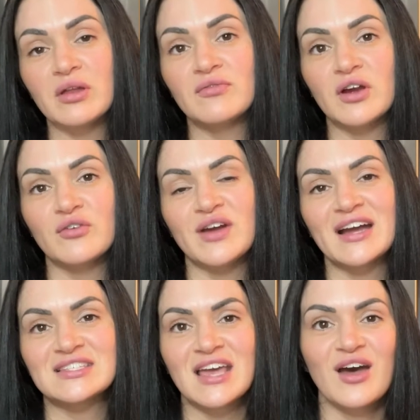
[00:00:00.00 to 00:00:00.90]
in
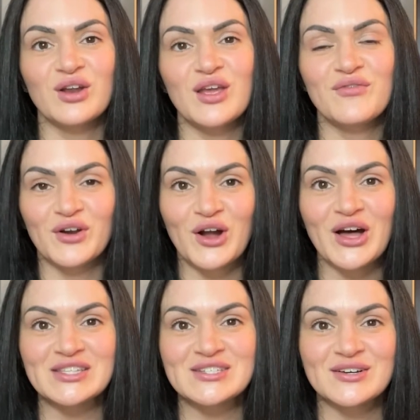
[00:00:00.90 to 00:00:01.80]
Fairfax County for
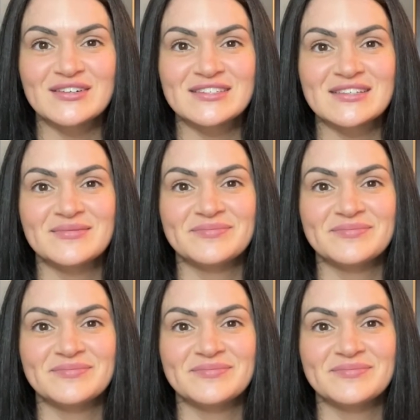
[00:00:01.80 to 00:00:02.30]
concerts.